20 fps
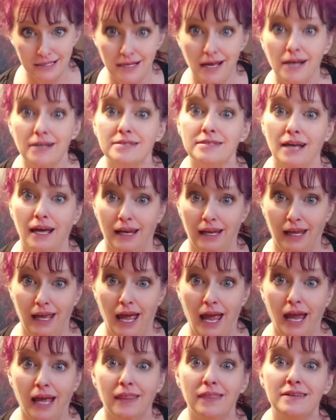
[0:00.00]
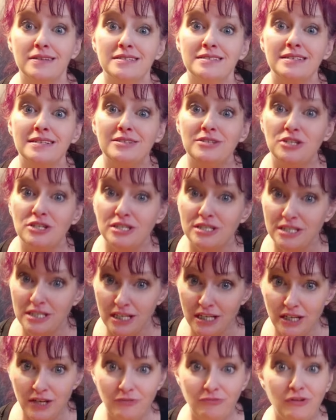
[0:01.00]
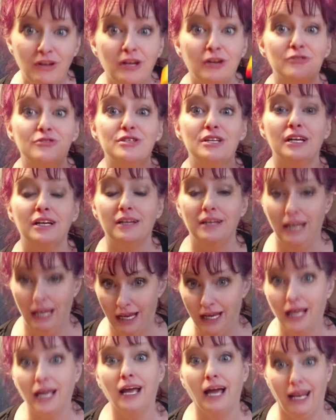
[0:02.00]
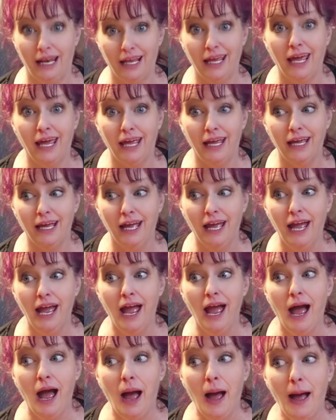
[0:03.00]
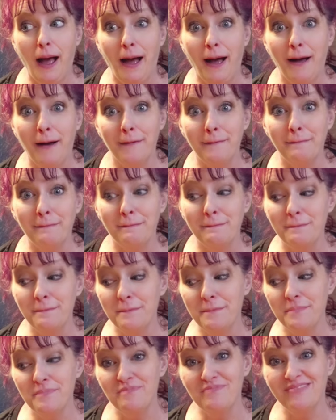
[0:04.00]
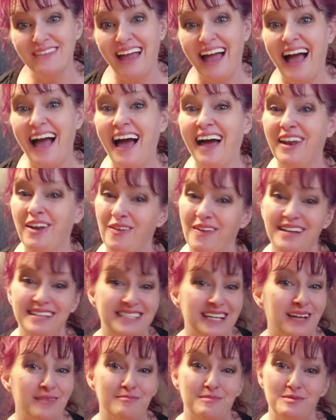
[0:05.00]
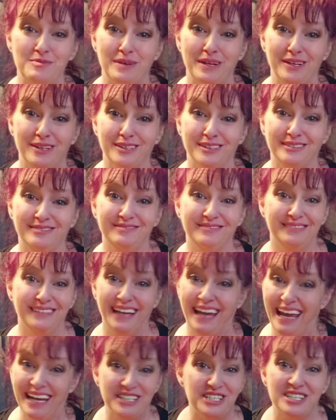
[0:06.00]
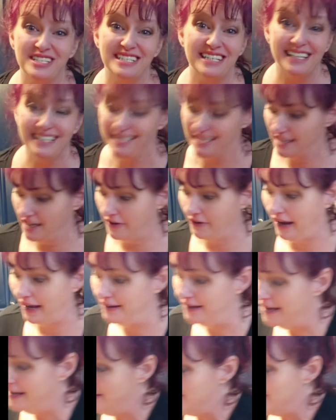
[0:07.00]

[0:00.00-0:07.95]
a slice kind of cake. This is a just stick your fingers in and eat it kind of cake. I know that sounds weird. It just is. Okay,